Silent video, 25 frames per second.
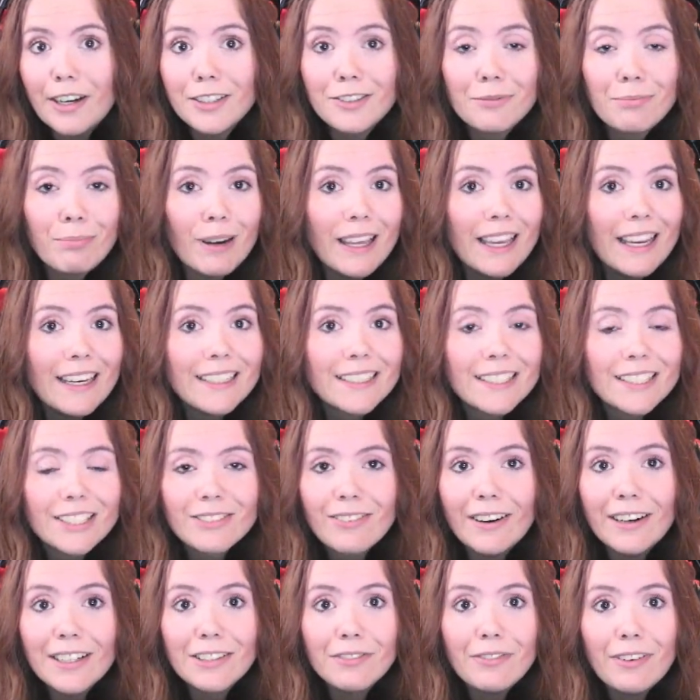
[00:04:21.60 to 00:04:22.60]
places,
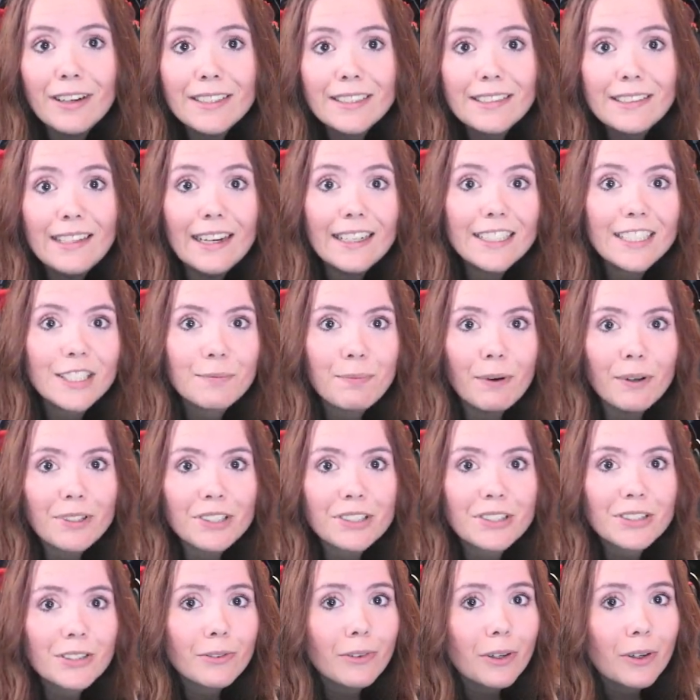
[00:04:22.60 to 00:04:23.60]
try to find nice
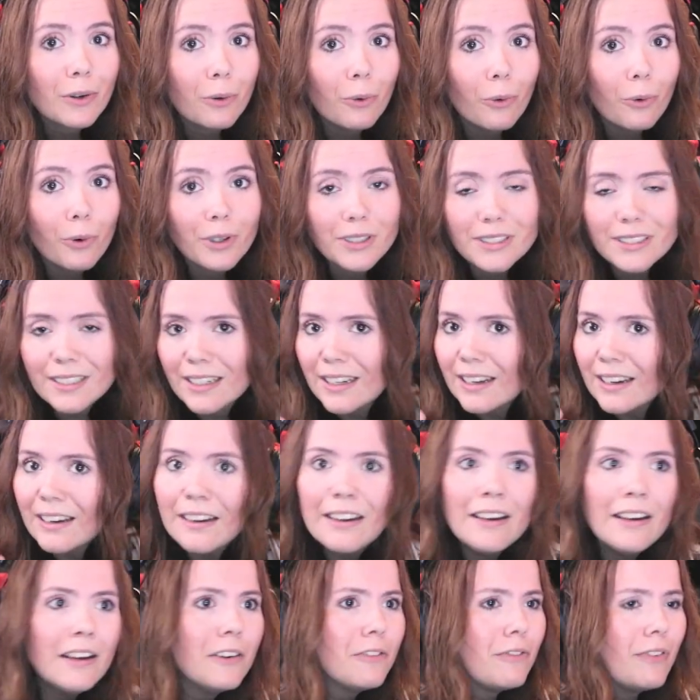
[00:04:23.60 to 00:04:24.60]
spots to record,
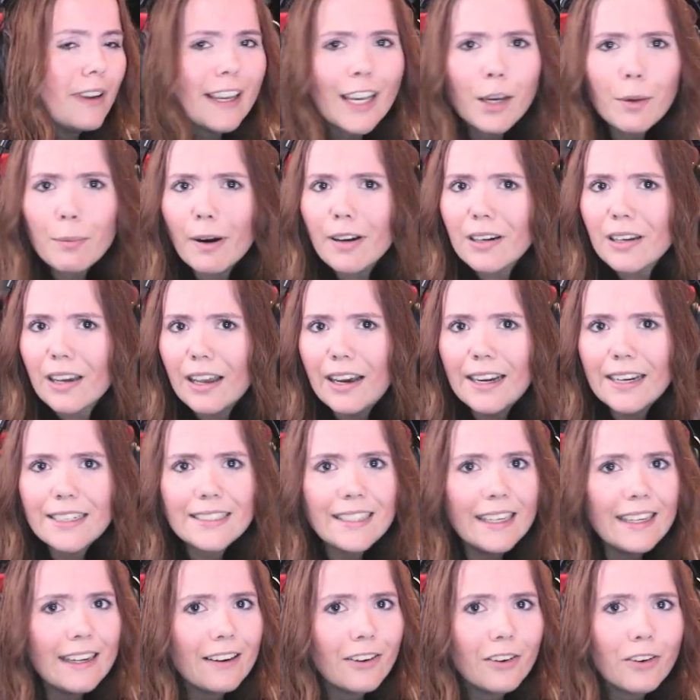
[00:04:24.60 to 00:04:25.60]
think about
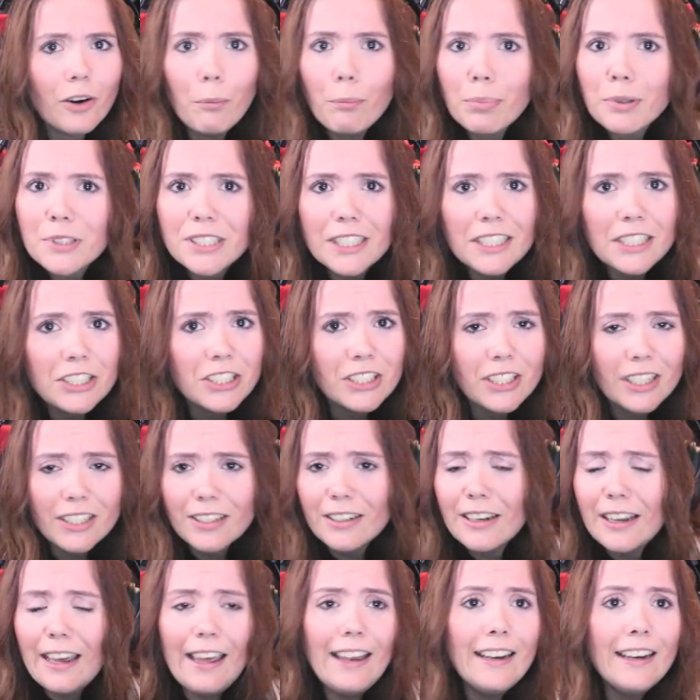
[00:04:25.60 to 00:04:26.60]
lighting, composition.
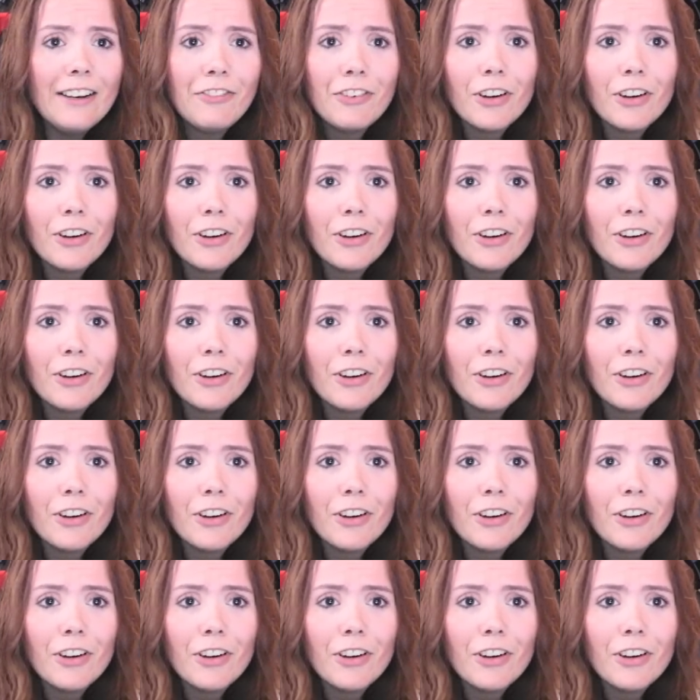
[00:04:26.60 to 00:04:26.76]
And if you're